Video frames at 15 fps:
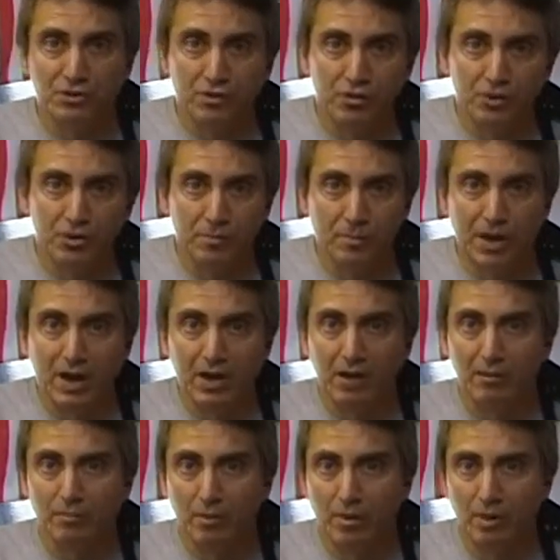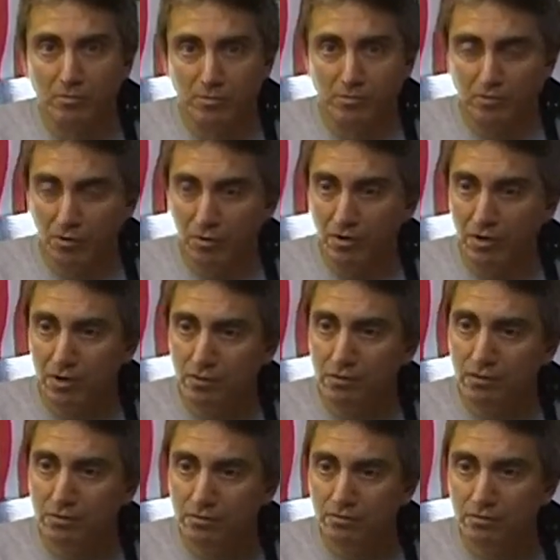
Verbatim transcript: turned their back on Barbara Buono.